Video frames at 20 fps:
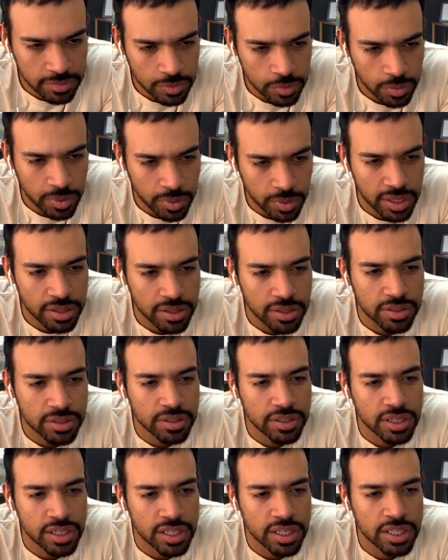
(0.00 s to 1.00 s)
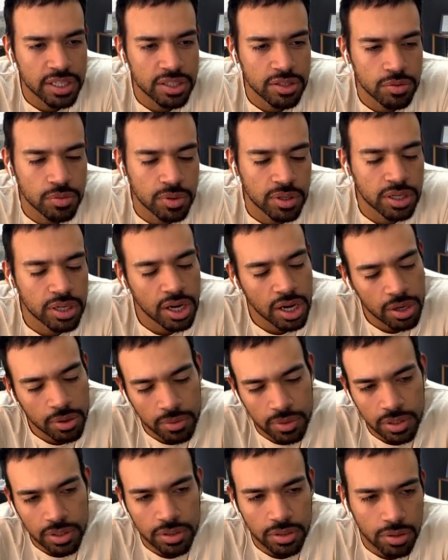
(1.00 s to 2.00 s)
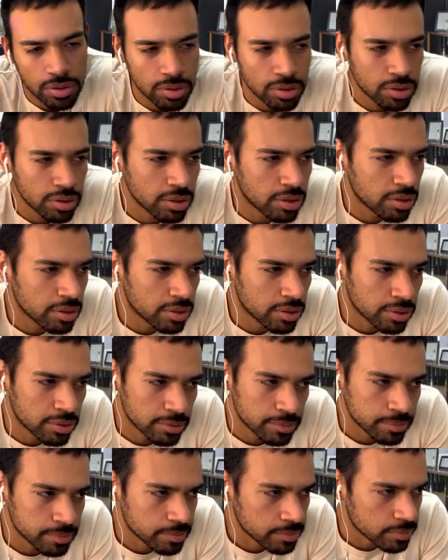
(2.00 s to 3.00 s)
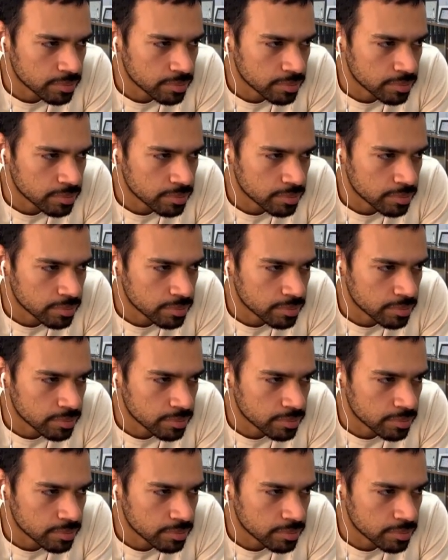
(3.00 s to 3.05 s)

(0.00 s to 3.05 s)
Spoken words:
right here in 1 hour or